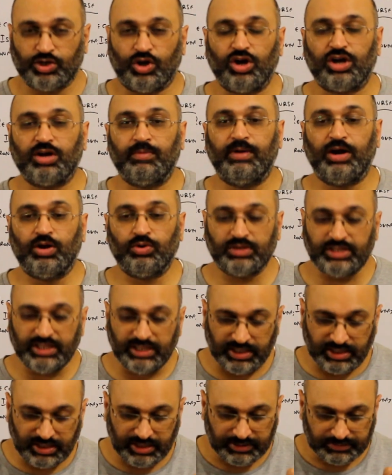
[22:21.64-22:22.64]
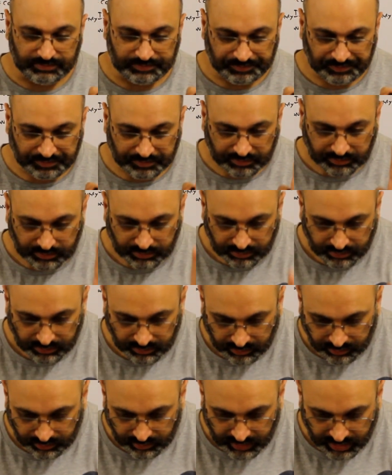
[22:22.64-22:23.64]
talk about the
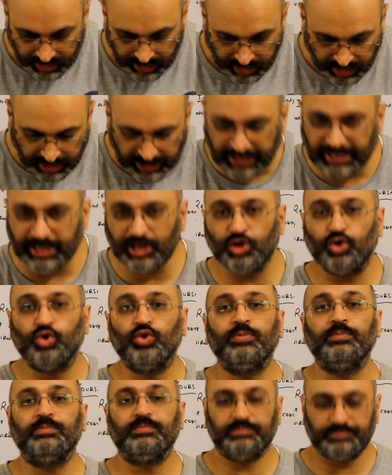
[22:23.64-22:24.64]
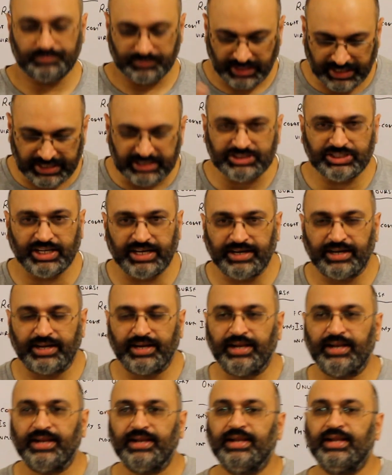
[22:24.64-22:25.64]
clean room in
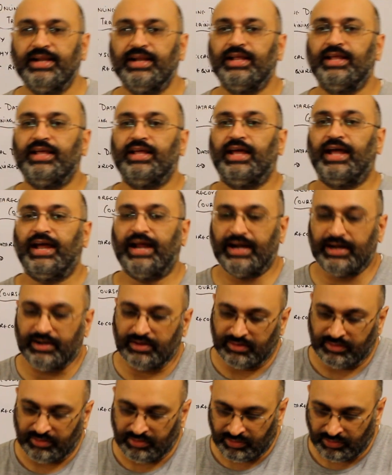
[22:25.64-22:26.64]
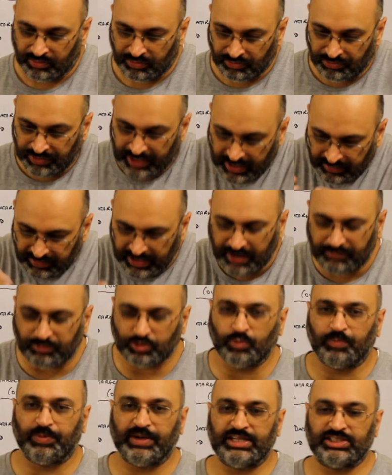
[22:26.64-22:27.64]
general and where we have
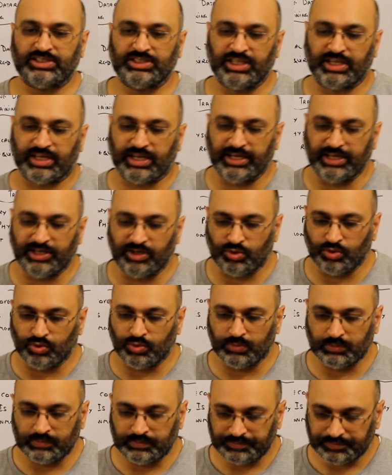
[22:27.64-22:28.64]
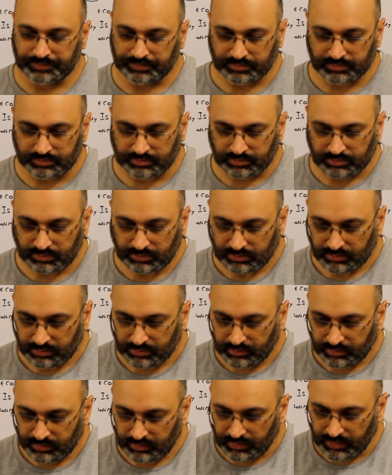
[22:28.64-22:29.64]
to place the clean room,
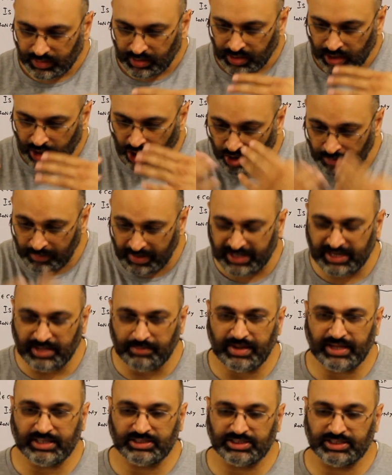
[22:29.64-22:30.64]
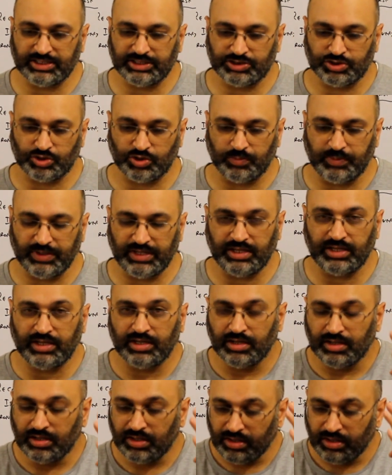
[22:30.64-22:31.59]
how much dimension it should be,